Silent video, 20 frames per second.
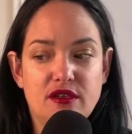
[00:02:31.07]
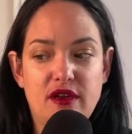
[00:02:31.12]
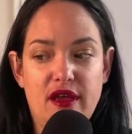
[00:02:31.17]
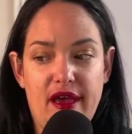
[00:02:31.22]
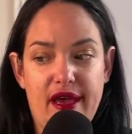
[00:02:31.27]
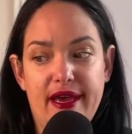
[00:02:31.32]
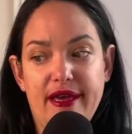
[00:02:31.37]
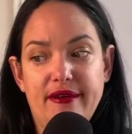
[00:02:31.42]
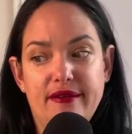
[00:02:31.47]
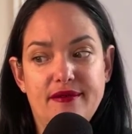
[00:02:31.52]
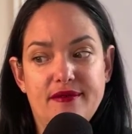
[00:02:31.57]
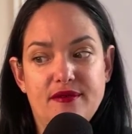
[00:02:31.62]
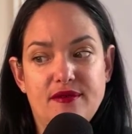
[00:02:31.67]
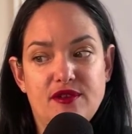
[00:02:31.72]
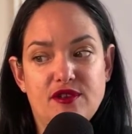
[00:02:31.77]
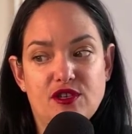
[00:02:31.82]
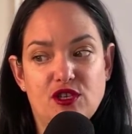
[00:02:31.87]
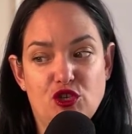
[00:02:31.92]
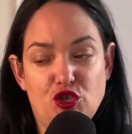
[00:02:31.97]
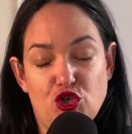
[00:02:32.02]
and
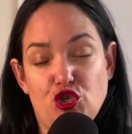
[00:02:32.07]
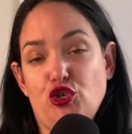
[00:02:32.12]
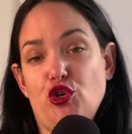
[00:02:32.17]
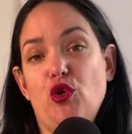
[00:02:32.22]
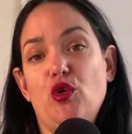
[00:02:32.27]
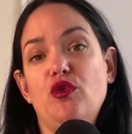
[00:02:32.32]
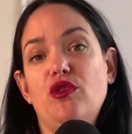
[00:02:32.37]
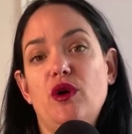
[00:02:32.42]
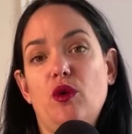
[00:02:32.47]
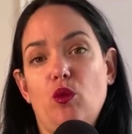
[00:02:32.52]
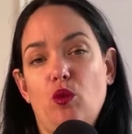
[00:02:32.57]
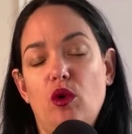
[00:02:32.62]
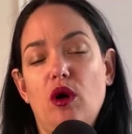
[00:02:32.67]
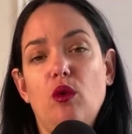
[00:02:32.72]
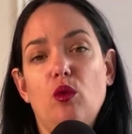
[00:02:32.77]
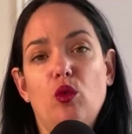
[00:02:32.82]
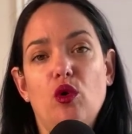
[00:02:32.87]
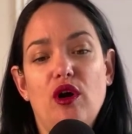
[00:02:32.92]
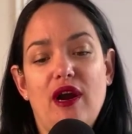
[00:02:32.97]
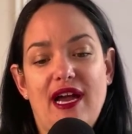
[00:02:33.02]
to show that
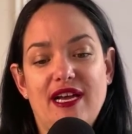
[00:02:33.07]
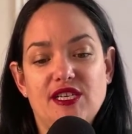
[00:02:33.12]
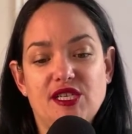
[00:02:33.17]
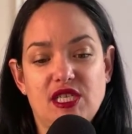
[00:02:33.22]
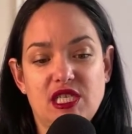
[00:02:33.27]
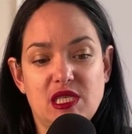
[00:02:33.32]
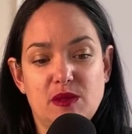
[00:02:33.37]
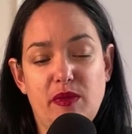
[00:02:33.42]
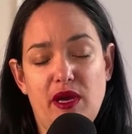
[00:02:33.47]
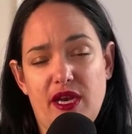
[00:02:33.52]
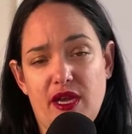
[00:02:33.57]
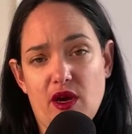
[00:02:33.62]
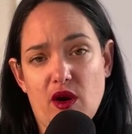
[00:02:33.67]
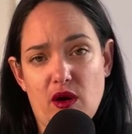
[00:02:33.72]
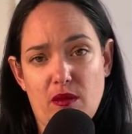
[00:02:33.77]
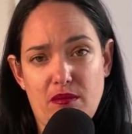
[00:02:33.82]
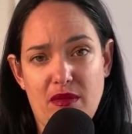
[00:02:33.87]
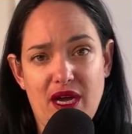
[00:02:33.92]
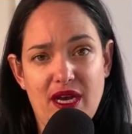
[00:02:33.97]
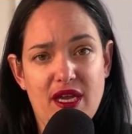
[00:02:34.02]
what we're actually spending our
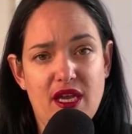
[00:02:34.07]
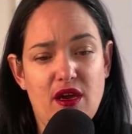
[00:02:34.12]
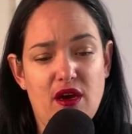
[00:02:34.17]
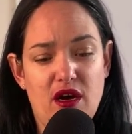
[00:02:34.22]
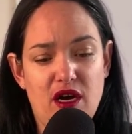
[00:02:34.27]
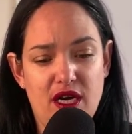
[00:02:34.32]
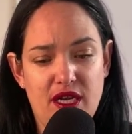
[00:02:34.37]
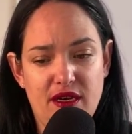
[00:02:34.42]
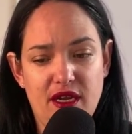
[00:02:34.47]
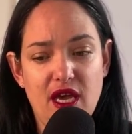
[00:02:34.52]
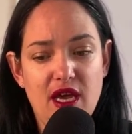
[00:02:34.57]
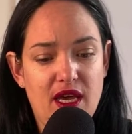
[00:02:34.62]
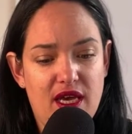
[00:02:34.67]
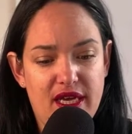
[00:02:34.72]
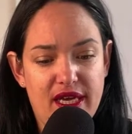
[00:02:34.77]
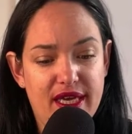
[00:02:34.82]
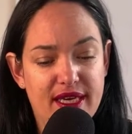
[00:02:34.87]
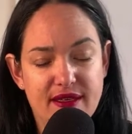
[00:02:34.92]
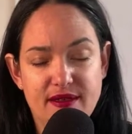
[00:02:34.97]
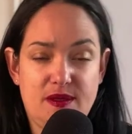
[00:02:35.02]
money on
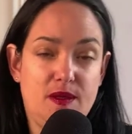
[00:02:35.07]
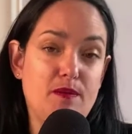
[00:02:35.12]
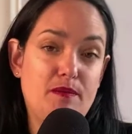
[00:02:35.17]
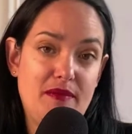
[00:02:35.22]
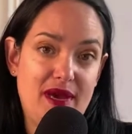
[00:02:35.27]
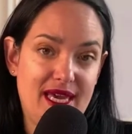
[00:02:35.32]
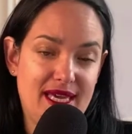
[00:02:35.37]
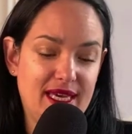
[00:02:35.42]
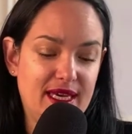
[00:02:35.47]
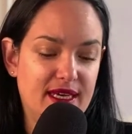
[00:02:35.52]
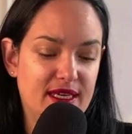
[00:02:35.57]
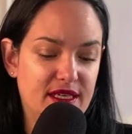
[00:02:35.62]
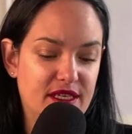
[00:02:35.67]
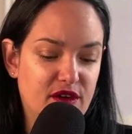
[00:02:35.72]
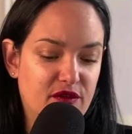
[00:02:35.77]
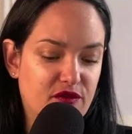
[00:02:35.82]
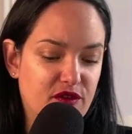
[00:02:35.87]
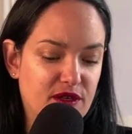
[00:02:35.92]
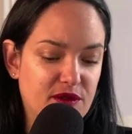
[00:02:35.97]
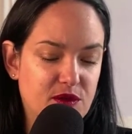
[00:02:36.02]
is making a
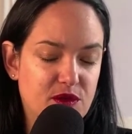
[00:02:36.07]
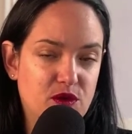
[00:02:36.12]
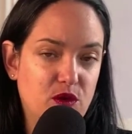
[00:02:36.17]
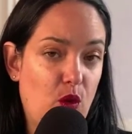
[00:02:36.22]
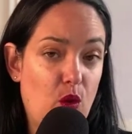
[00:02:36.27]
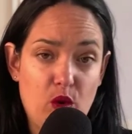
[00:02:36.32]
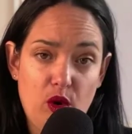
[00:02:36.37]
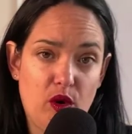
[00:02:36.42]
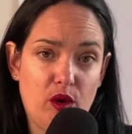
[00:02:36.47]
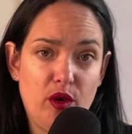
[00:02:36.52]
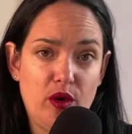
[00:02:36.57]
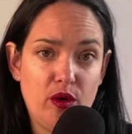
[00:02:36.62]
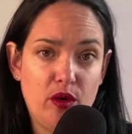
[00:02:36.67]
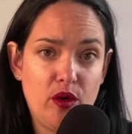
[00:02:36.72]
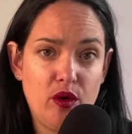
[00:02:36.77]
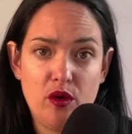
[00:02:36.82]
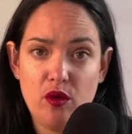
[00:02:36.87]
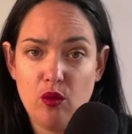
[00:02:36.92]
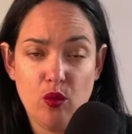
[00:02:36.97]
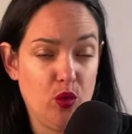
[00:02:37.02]
difference, or
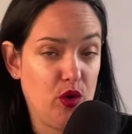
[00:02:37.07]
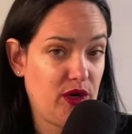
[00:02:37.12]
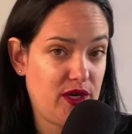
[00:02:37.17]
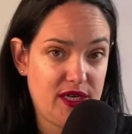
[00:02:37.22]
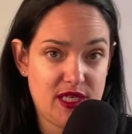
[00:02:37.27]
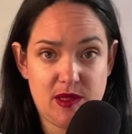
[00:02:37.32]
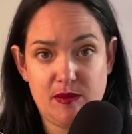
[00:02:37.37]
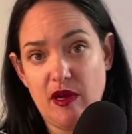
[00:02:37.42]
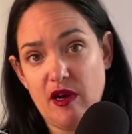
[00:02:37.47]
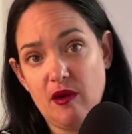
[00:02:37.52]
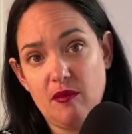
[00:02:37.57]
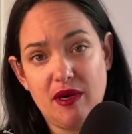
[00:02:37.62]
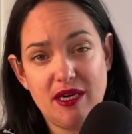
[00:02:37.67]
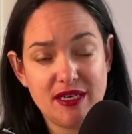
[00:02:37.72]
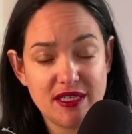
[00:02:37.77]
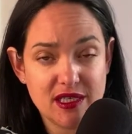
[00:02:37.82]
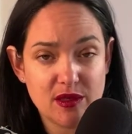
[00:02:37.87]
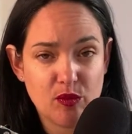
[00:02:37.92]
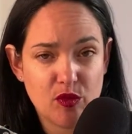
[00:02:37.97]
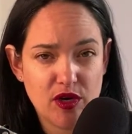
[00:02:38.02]
we're going to spend our money
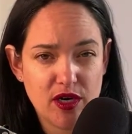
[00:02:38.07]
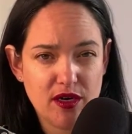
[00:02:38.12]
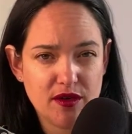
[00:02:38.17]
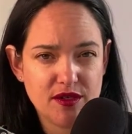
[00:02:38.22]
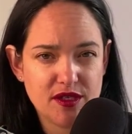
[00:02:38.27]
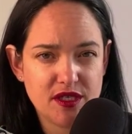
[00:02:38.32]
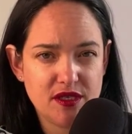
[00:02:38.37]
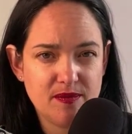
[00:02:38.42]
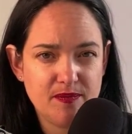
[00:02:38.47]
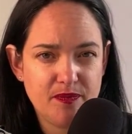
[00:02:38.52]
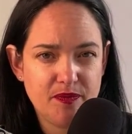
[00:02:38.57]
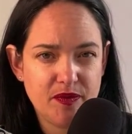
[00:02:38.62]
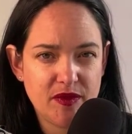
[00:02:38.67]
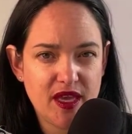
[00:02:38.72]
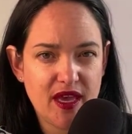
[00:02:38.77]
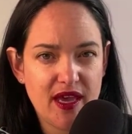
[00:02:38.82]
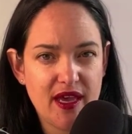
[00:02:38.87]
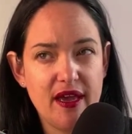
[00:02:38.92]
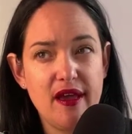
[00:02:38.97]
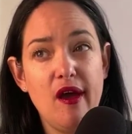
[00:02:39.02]
somewhere else.
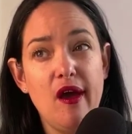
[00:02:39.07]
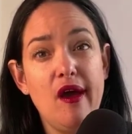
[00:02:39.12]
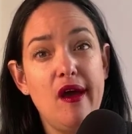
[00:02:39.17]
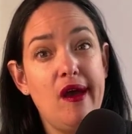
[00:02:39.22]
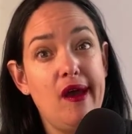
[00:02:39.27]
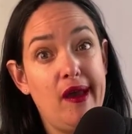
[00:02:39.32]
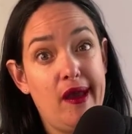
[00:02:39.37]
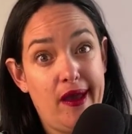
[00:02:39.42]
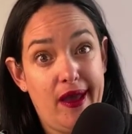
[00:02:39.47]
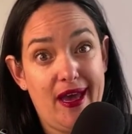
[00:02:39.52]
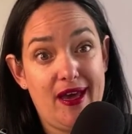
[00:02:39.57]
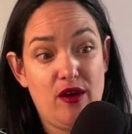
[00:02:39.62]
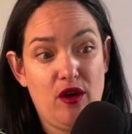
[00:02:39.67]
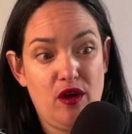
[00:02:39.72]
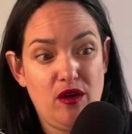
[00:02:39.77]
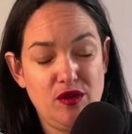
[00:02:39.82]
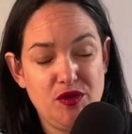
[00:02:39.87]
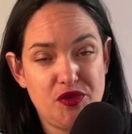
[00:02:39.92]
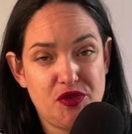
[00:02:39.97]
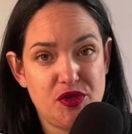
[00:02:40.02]
Okay. And
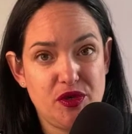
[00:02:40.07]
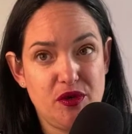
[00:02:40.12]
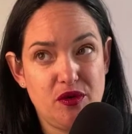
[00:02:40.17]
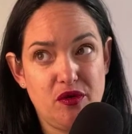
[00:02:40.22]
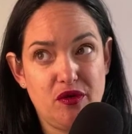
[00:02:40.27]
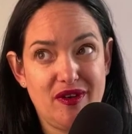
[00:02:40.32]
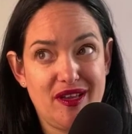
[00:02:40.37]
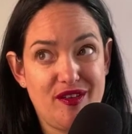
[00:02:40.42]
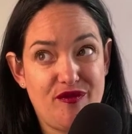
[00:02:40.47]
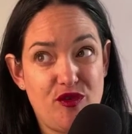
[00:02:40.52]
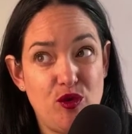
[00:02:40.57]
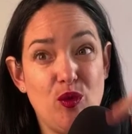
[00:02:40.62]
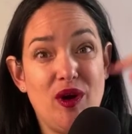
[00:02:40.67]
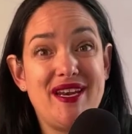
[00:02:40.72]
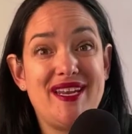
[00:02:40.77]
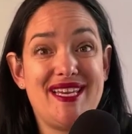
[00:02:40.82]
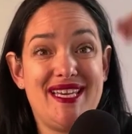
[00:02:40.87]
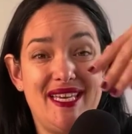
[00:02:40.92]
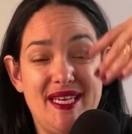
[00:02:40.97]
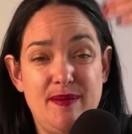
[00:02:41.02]
also, if you
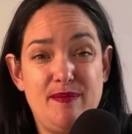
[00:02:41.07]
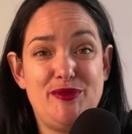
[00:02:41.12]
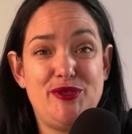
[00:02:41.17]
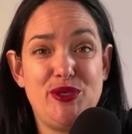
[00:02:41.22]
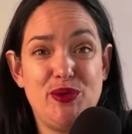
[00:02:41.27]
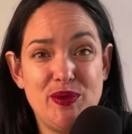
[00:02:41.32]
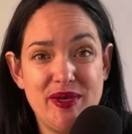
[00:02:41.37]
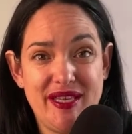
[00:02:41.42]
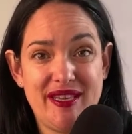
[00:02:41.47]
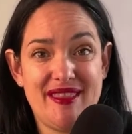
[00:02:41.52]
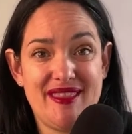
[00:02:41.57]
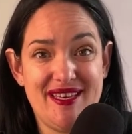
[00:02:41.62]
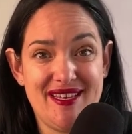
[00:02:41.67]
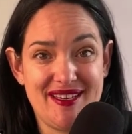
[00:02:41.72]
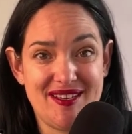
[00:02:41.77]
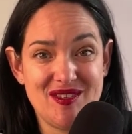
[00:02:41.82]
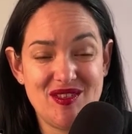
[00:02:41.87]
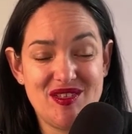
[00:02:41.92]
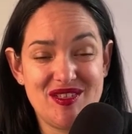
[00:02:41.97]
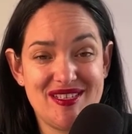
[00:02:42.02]
want to keep doing
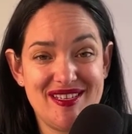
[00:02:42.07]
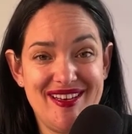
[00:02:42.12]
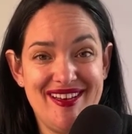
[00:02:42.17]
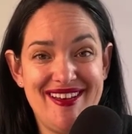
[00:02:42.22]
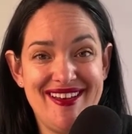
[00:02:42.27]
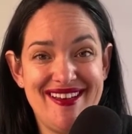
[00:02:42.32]
things